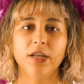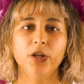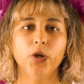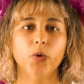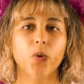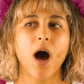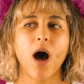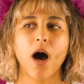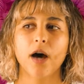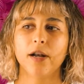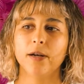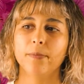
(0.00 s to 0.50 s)
you
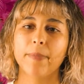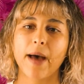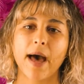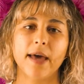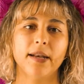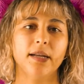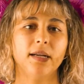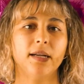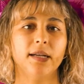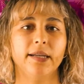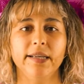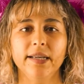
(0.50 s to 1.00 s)

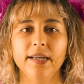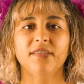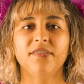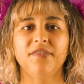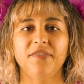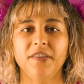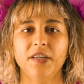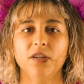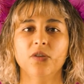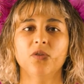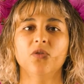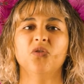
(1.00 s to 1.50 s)
automatically
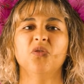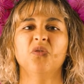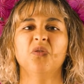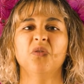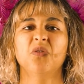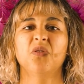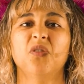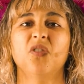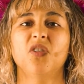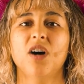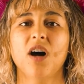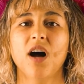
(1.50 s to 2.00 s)
feel
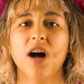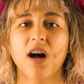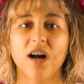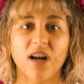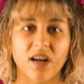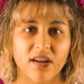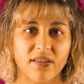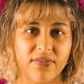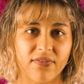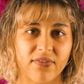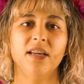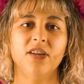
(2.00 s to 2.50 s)
off.